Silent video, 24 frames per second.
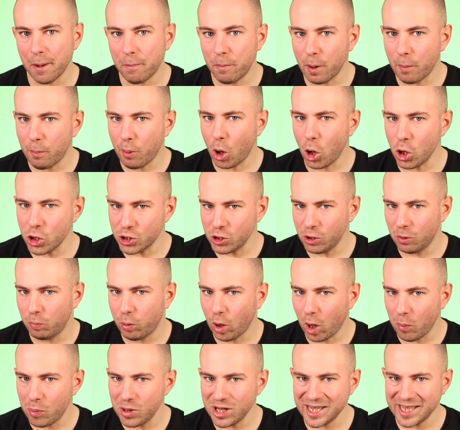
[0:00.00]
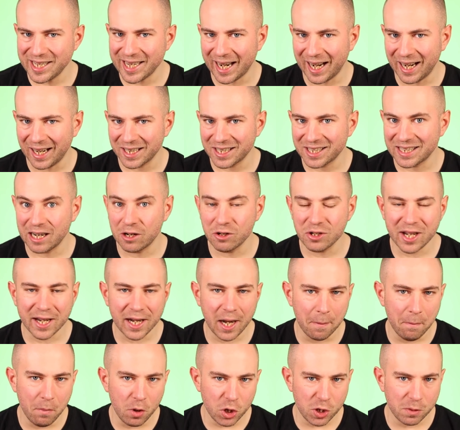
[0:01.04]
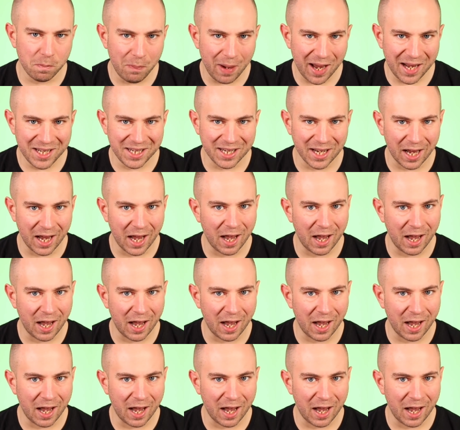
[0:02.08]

a proportional property tax sounds like a much better